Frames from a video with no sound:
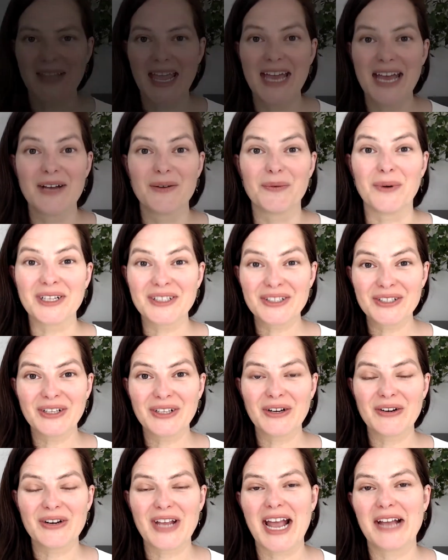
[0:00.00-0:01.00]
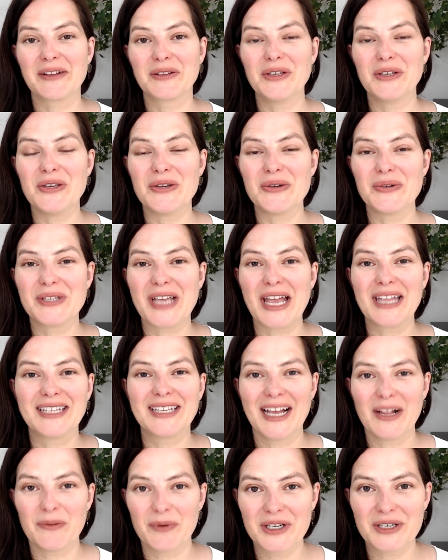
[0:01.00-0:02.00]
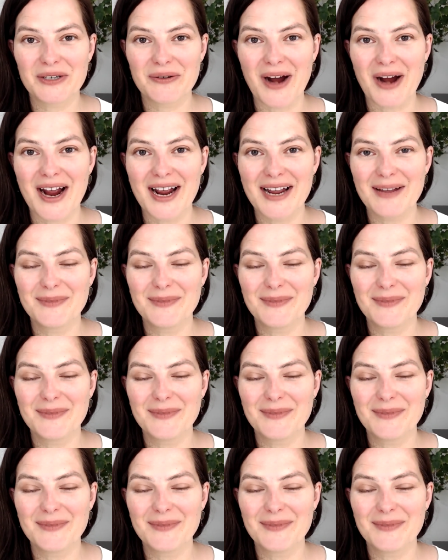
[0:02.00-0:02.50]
Want to learn how to use a Tailwind tribes?